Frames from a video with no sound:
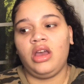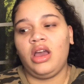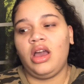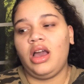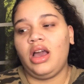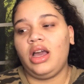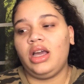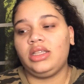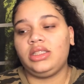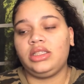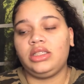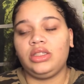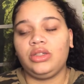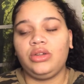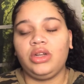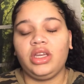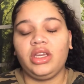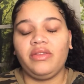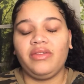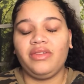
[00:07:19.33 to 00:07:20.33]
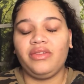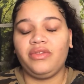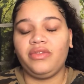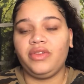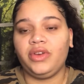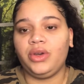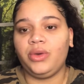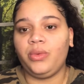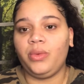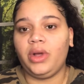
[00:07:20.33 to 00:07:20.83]
I still didn't even
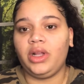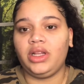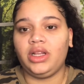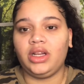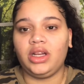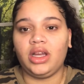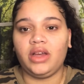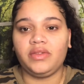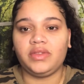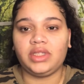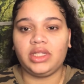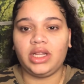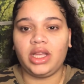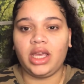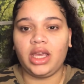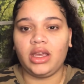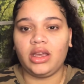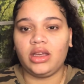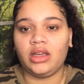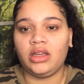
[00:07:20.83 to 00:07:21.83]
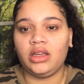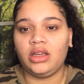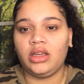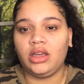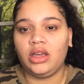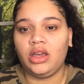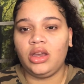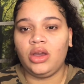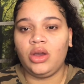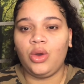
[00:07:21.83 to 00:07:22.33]
feel well enough to, like,
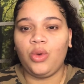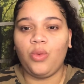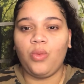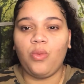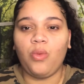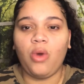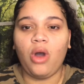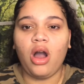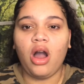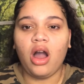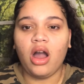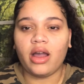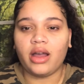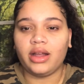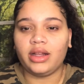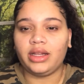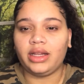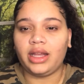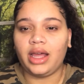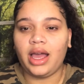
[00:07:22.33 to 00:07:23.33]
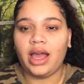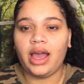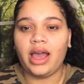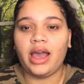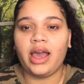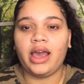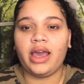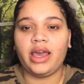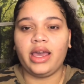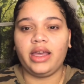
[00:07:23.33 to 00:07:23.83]
walk a
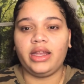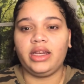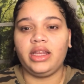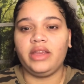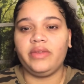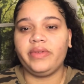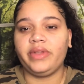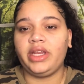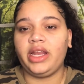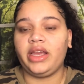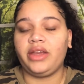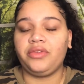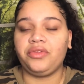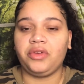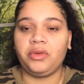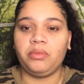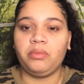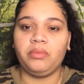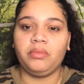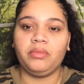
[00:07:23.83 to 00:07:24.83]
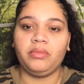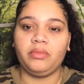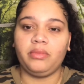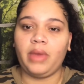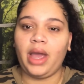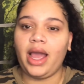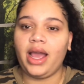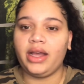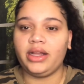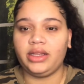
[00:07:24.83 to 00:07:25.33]
lot. And even, like, from
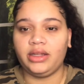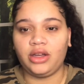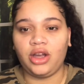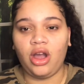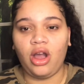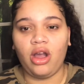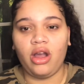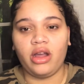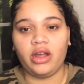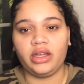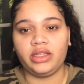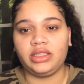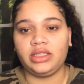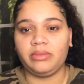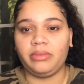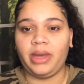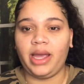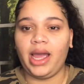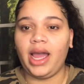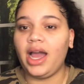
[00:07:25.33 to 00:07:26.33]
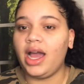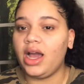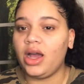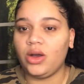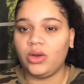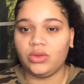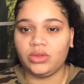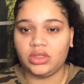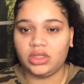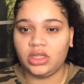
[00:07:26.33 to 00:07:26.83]
the car to my
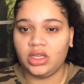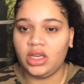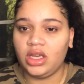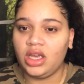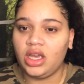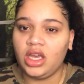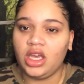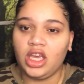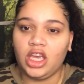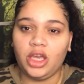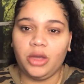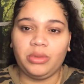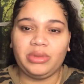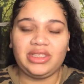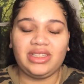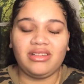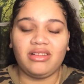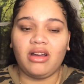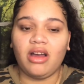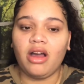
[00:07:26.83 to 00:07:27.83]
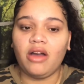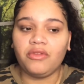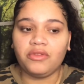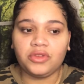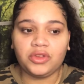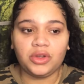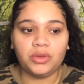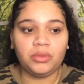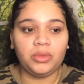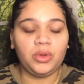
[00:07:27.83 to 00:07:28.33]
house, it was
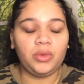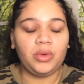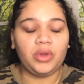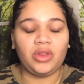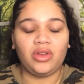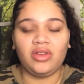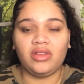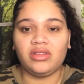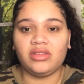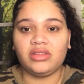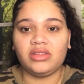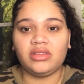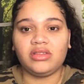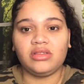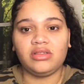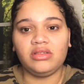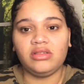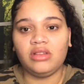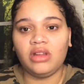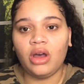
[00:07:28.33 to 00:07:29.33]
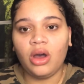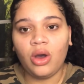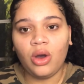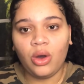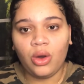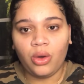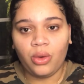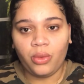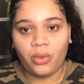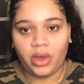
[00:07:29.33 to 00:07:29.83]
uncomfortable with all the
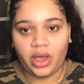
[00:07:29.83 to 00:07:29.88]
snow.